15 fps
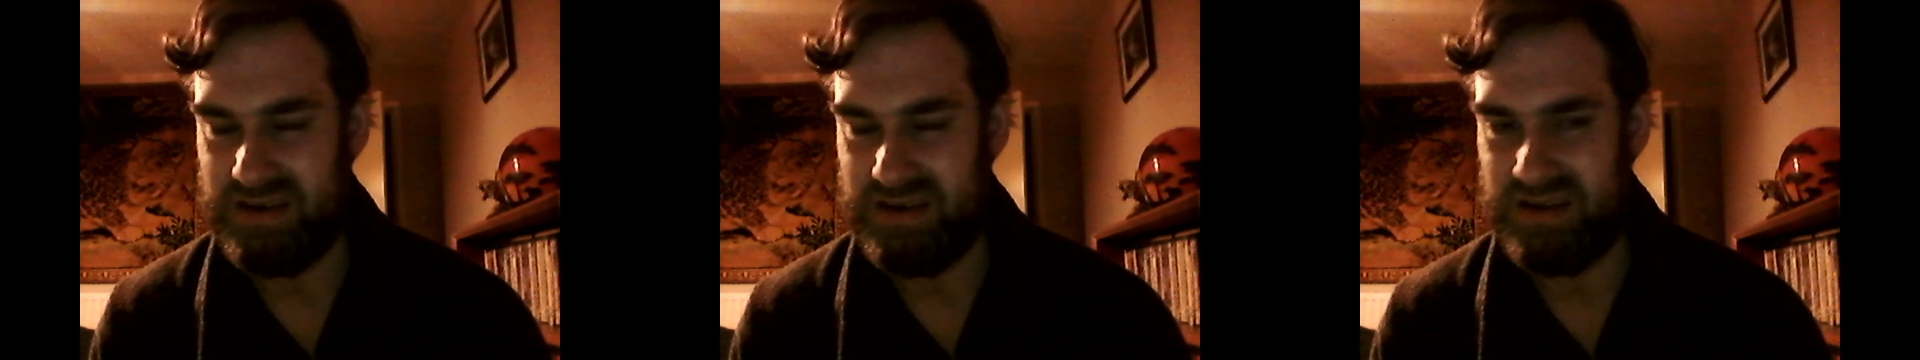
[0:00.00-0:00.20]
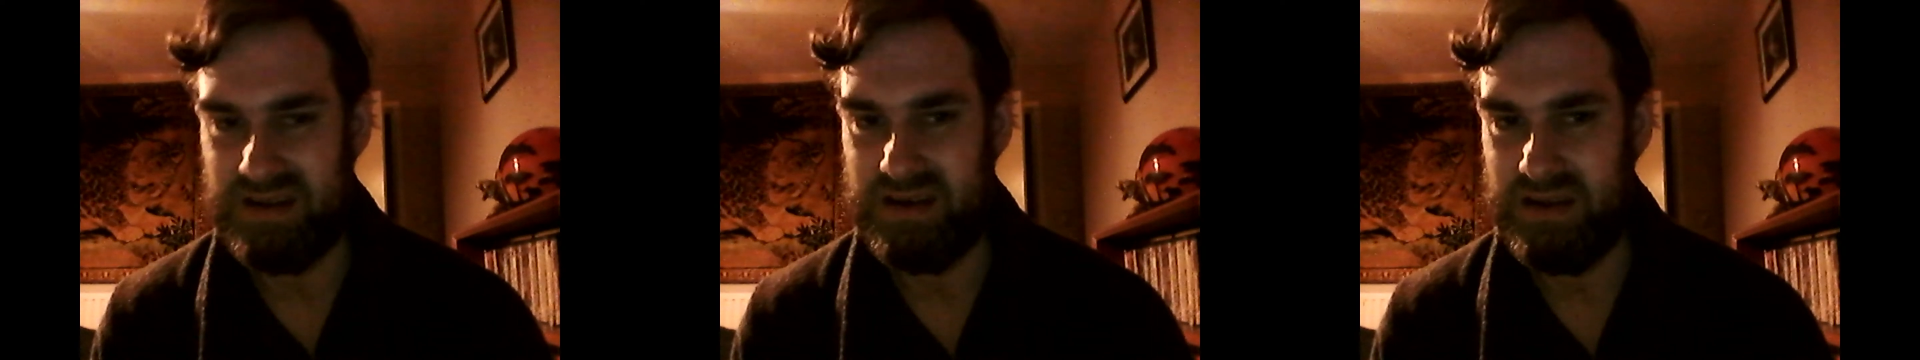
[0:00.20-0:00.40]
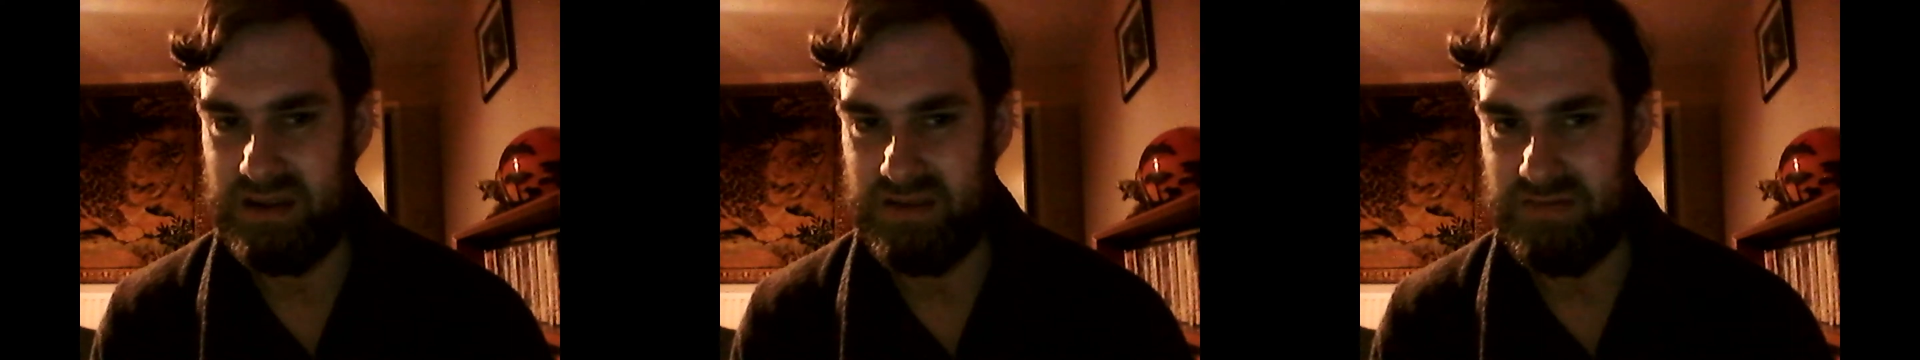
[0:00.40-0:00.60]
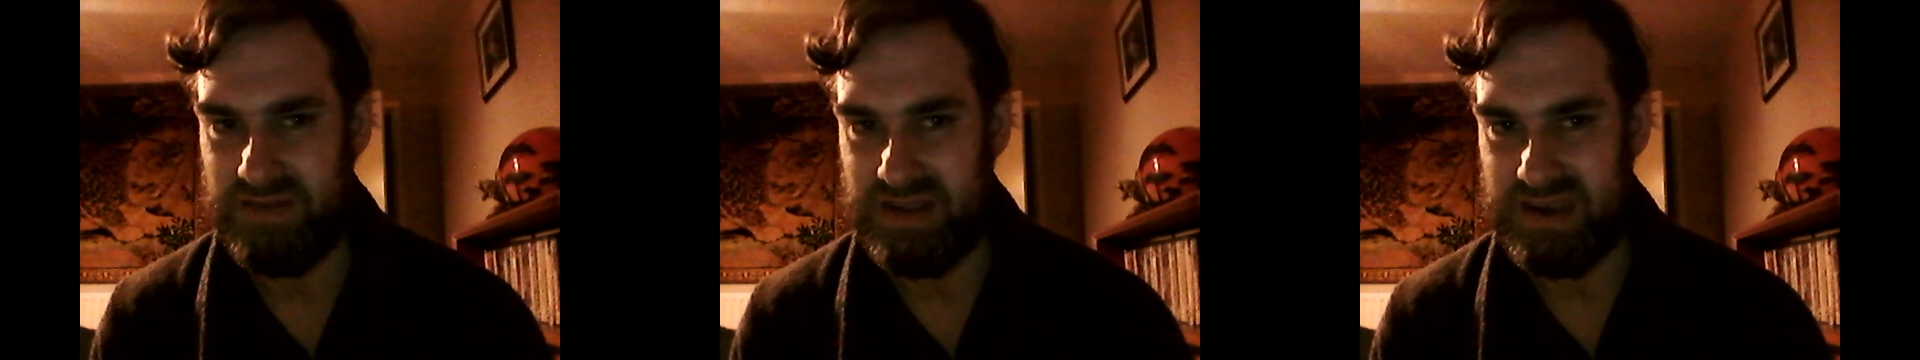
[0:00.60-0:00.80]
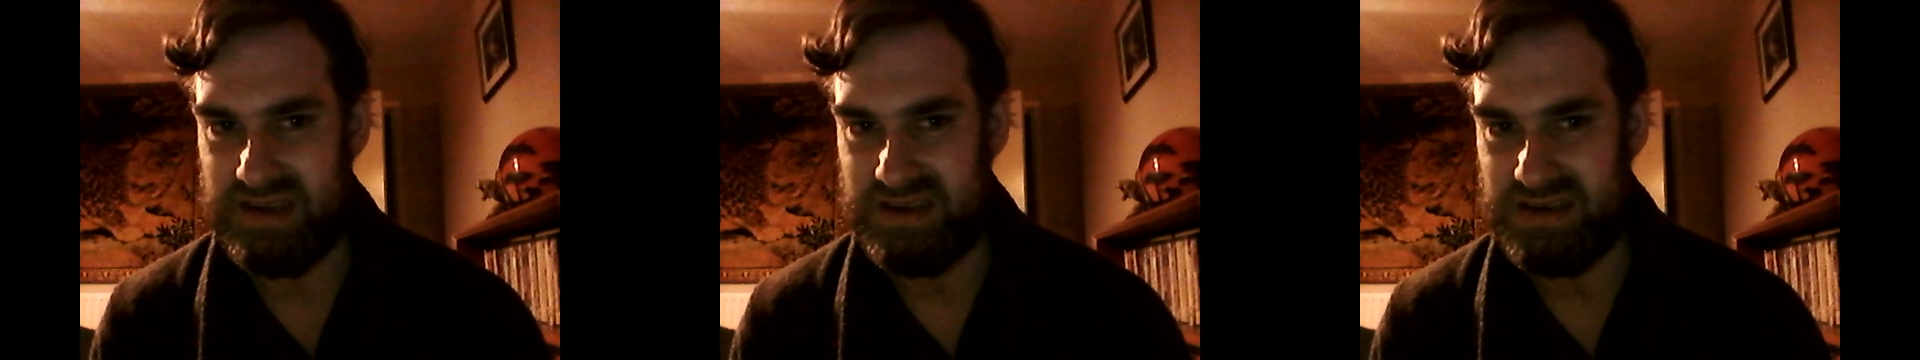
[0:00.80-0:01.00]
I like the
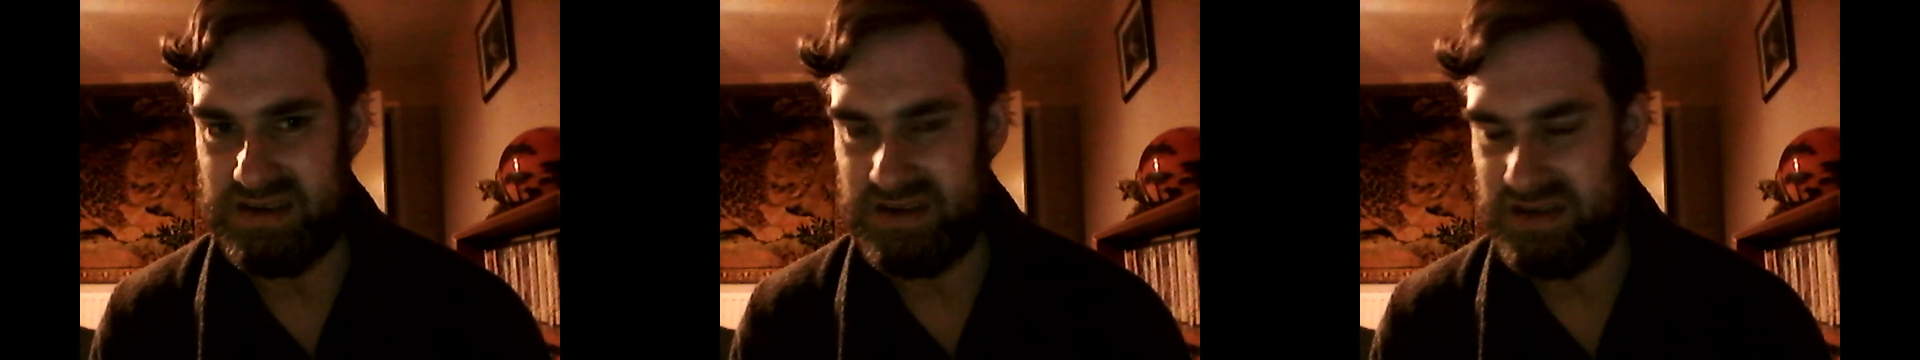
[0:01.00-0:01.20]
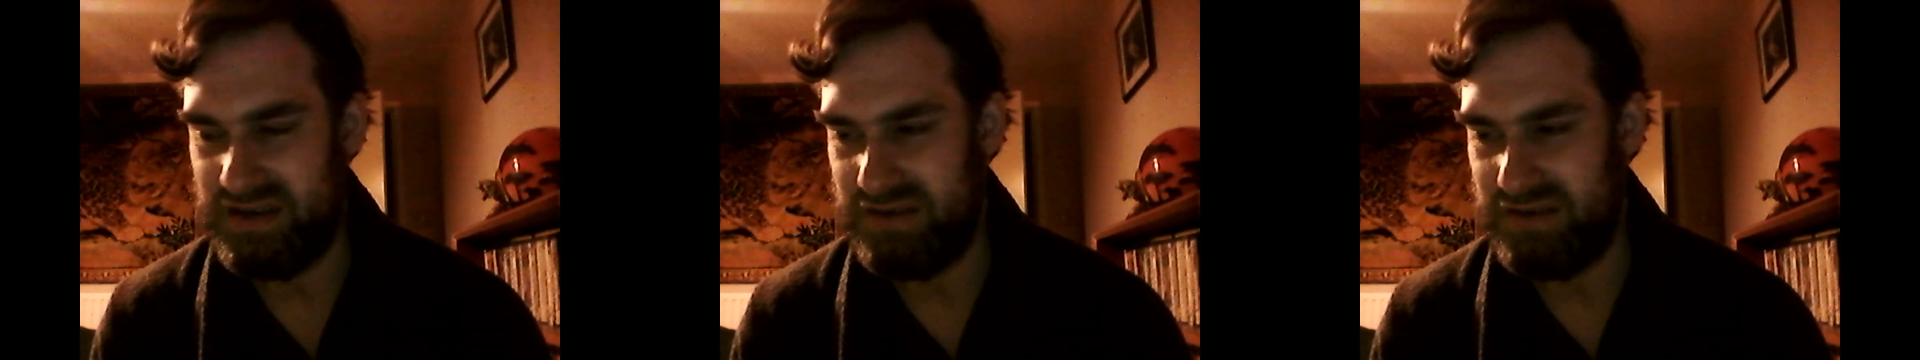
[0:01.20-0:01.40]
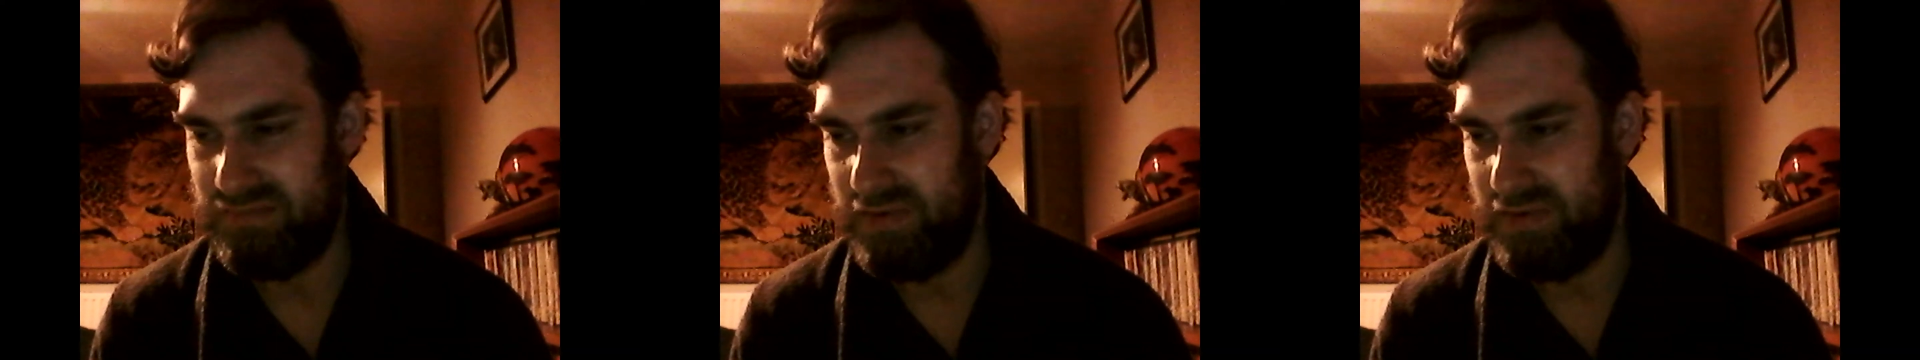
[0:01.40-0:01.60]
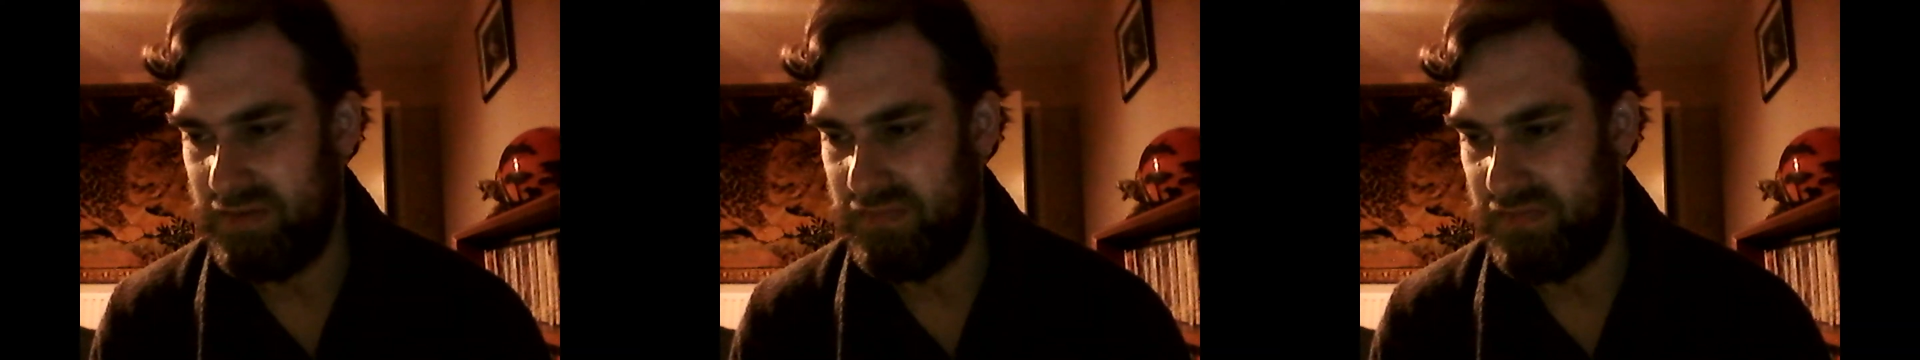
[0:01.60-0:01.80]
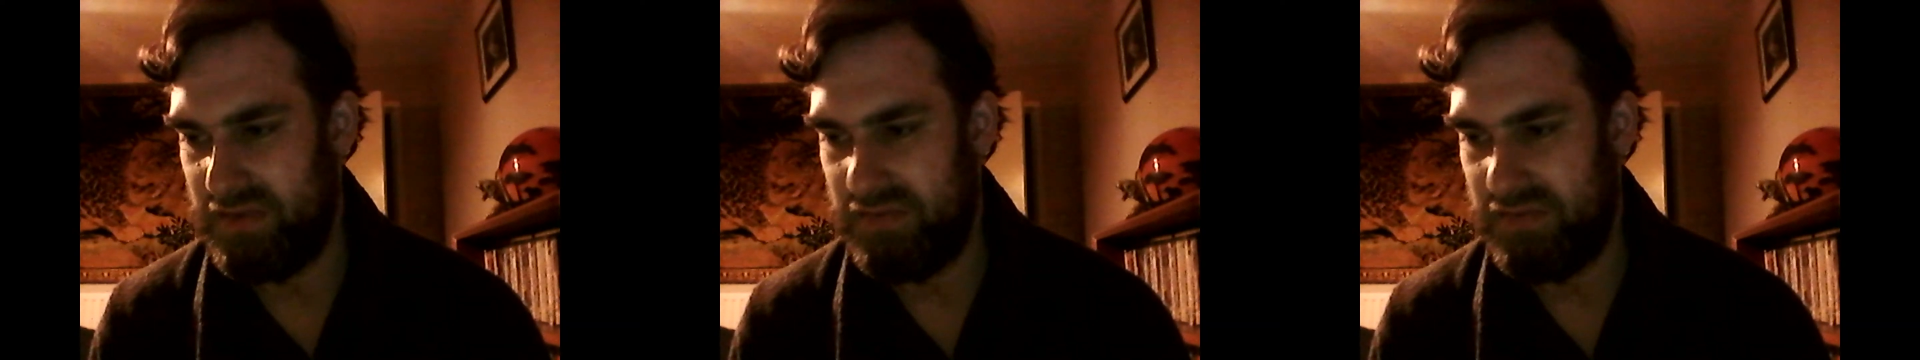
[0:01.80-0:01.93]
relationship with